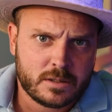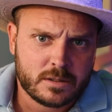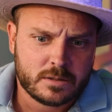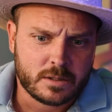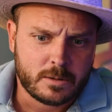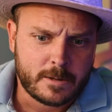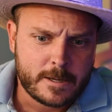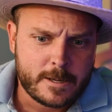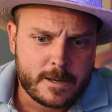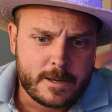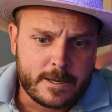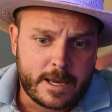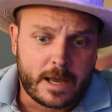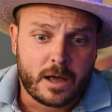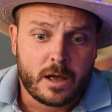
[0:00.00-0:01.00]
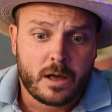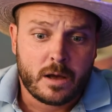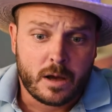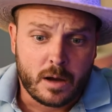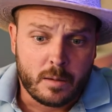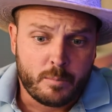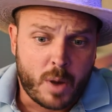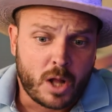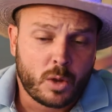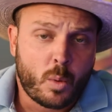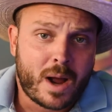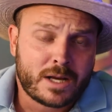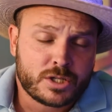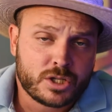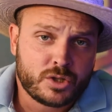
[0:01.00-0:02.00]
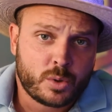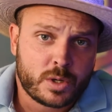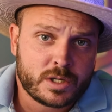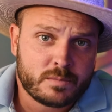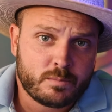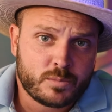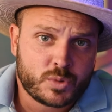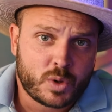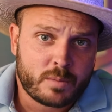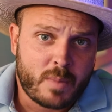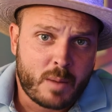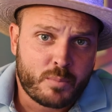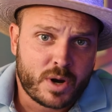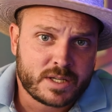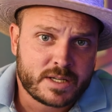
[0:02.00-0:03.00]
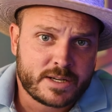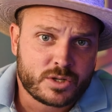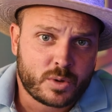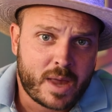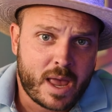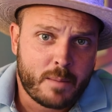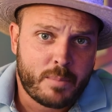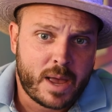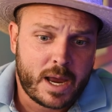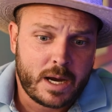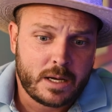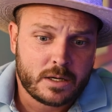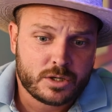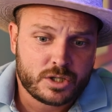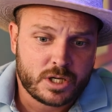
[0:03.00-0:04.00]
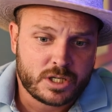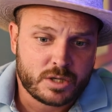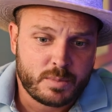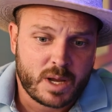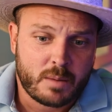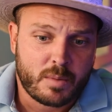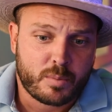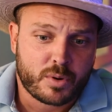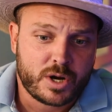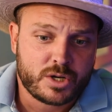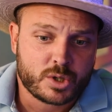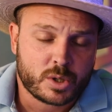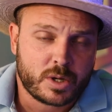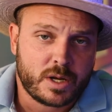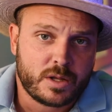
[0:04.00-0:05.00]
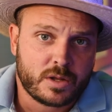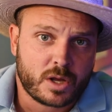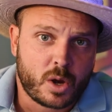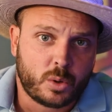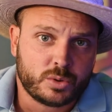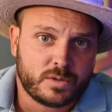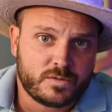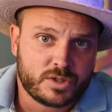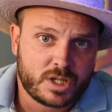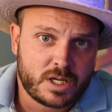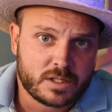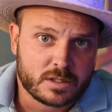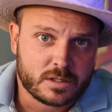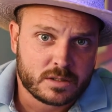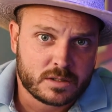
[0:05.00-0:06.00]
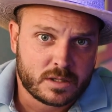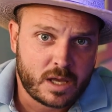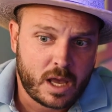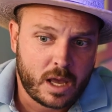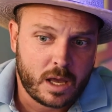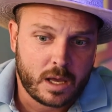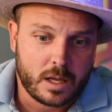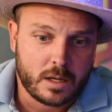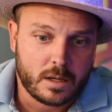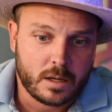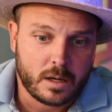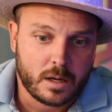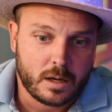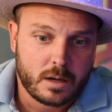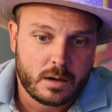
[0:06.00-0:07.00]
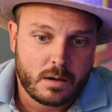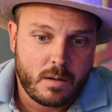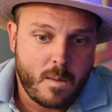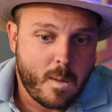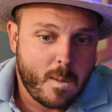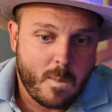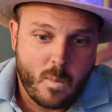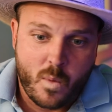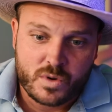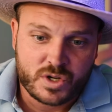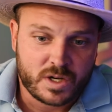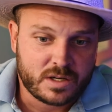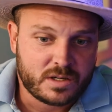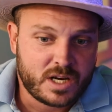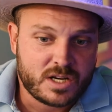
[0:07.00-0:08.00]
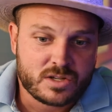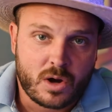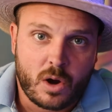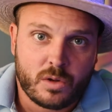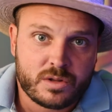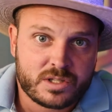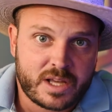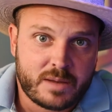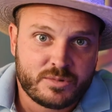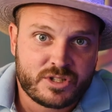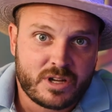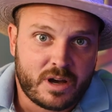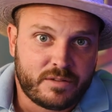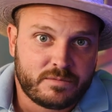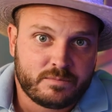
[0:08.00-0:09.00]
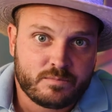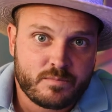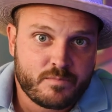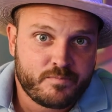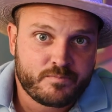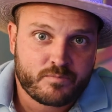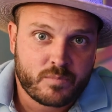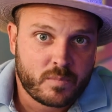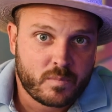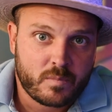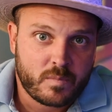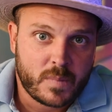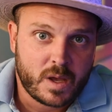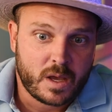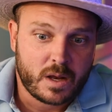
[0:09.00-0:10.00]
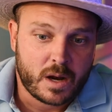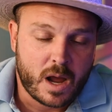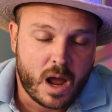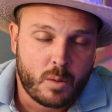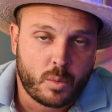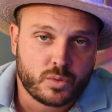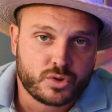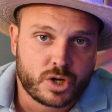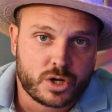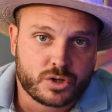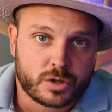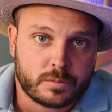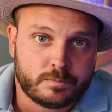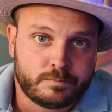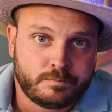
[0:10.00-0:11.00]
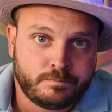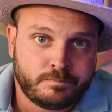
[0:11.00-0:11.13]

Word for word: So, yeah, uh, Paula White should join join my presidential campaign. She should become a preacher in the cult of Jesus, and uh, she could teach all the same stuff. And I won't judge her.